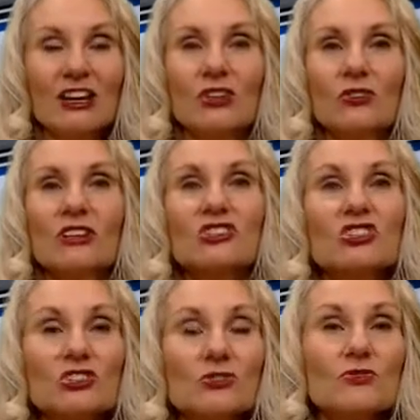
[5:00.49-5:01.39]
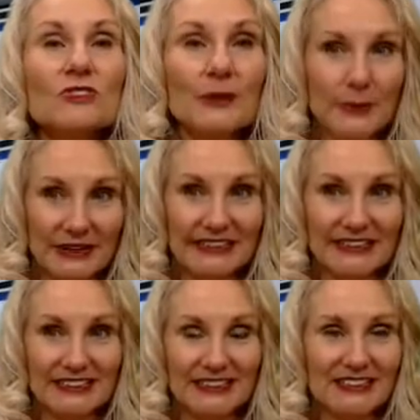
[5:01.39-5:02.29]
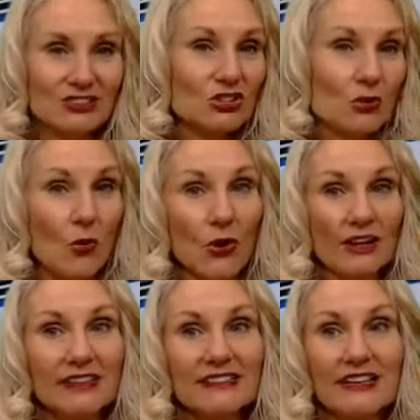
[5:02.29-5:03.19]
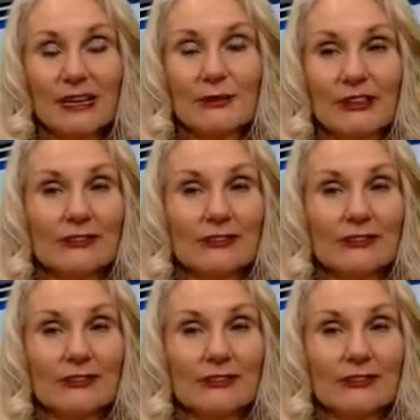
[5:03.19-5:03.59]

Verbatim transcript: You can choose abundance, joy, excitement,